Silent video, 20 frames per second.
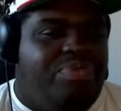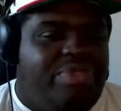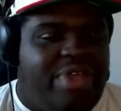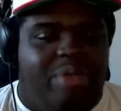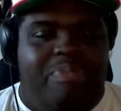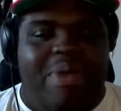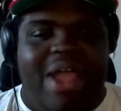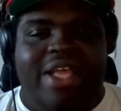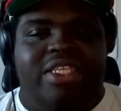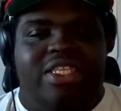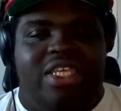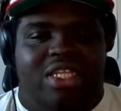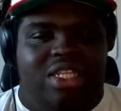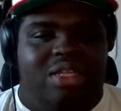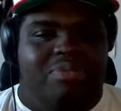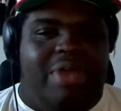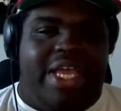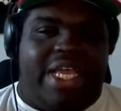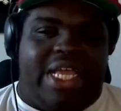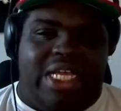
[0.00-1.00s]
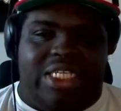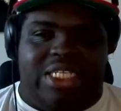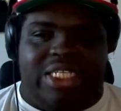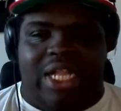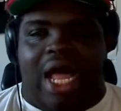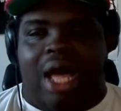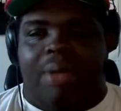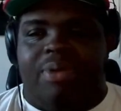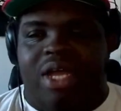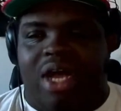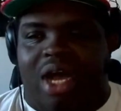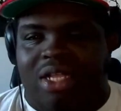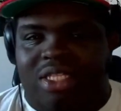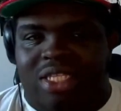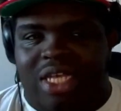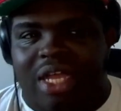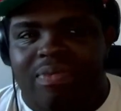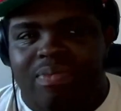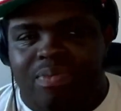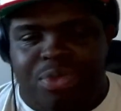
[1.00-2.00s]
they're basically making slop
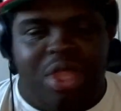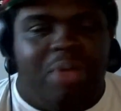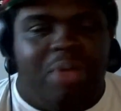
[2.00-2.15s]
content.